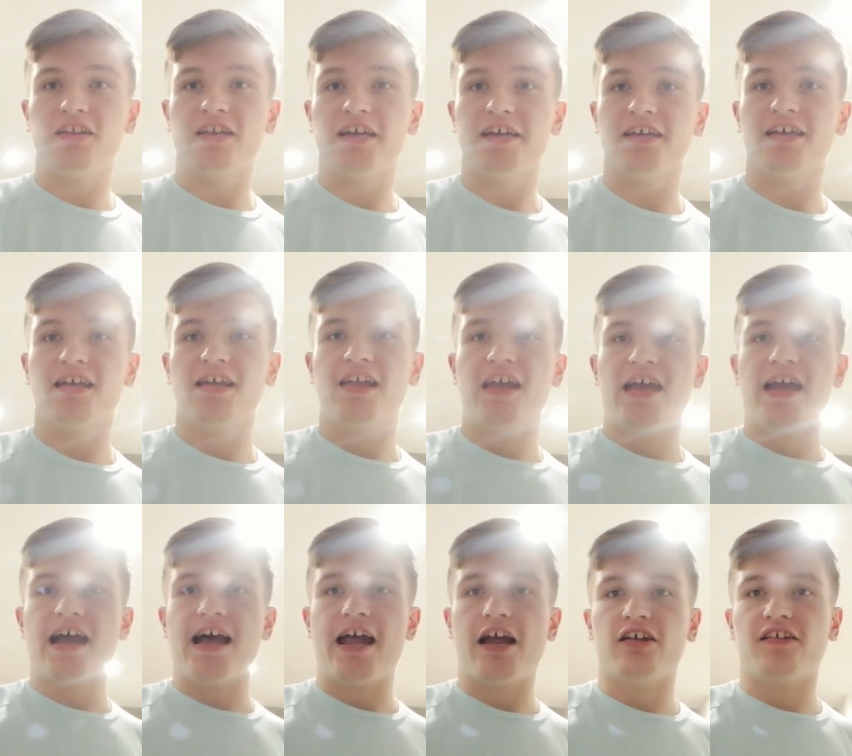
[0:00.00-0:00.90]
Like
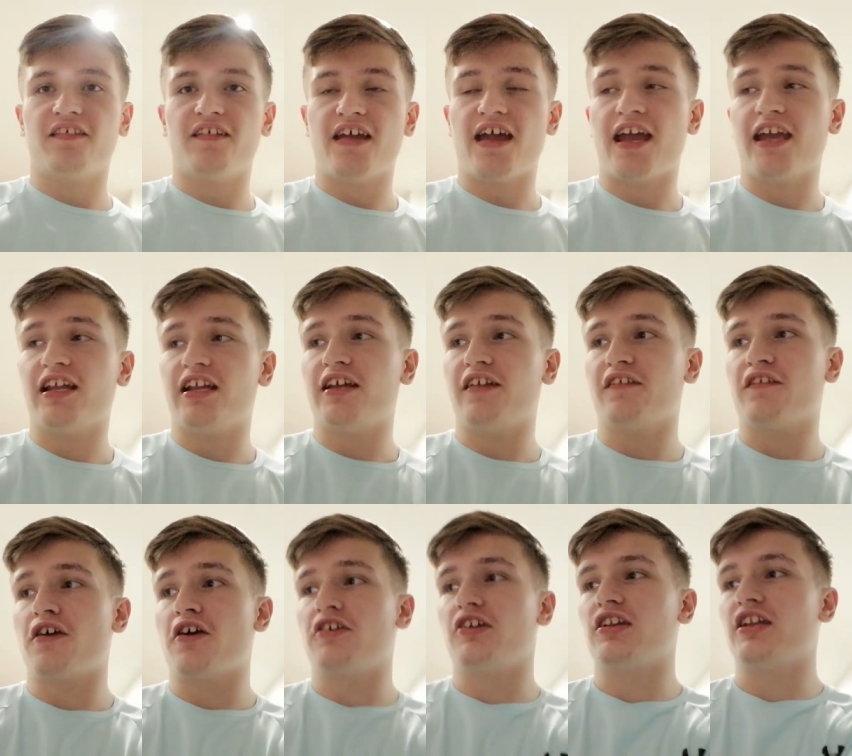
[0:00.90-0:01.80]
I honestly hate like
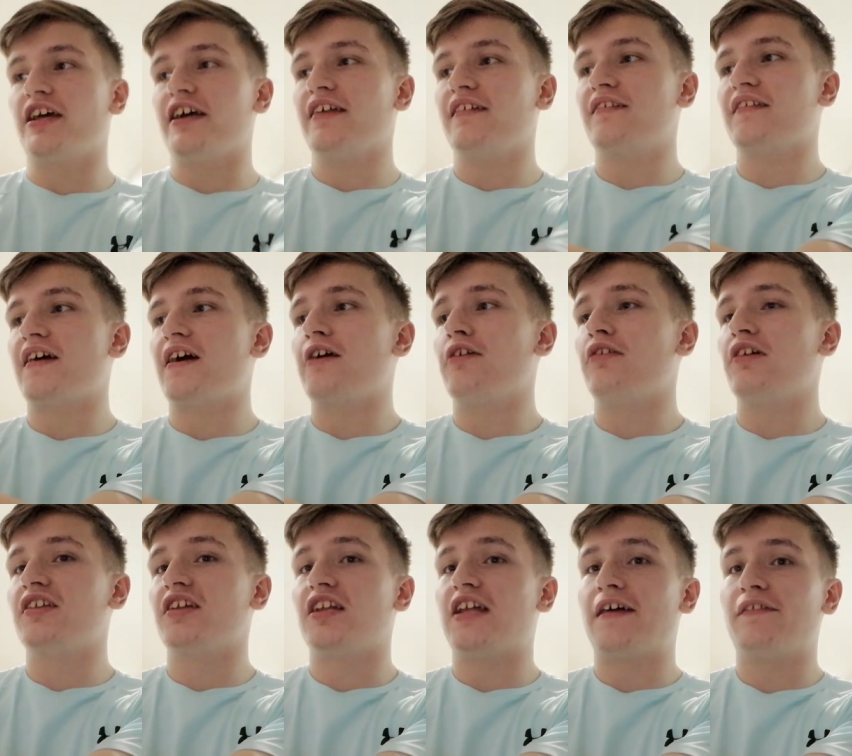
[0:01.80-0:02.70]
turning the lights out
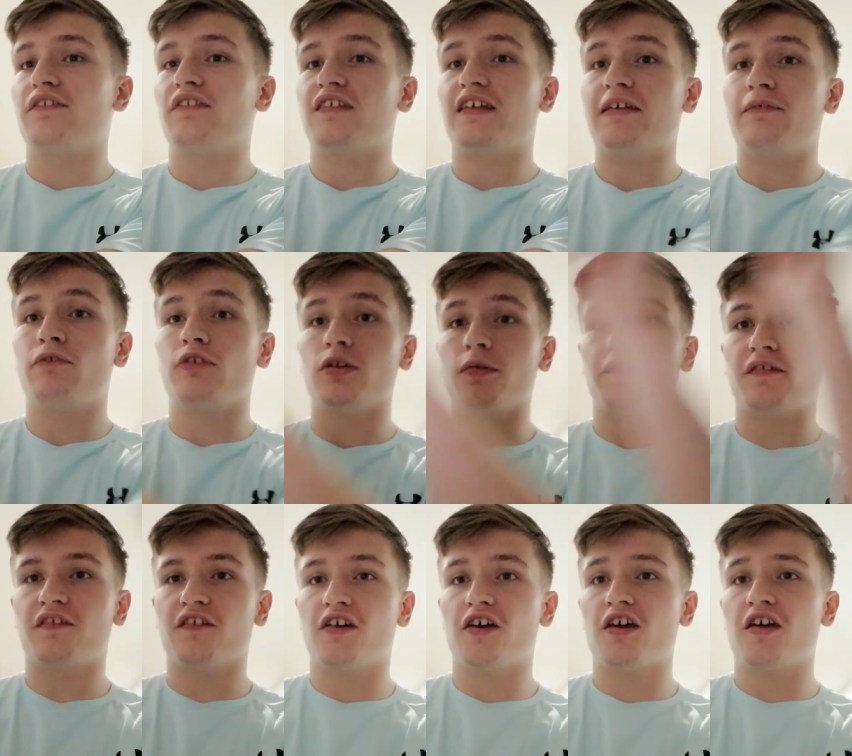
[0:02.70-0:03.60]
and then having to like run
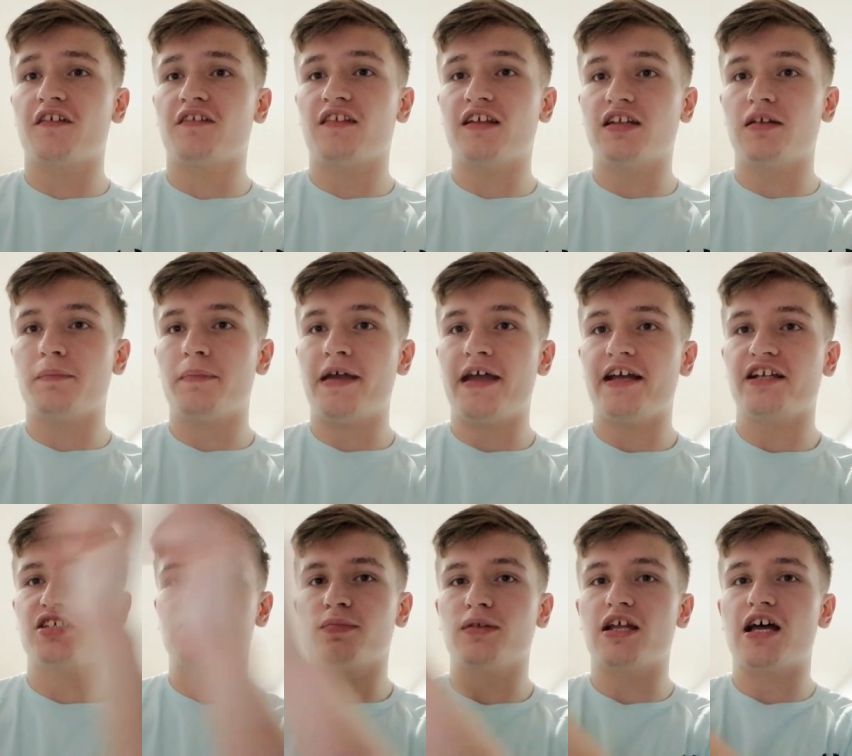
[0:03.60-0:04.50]
upstairs and like
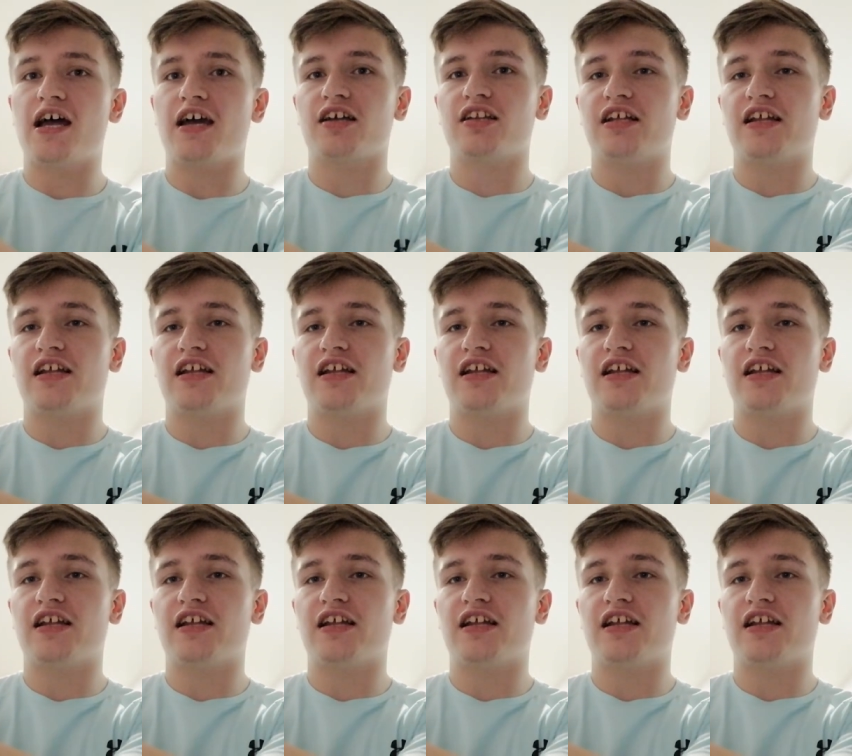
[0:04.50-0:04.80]
pitch black.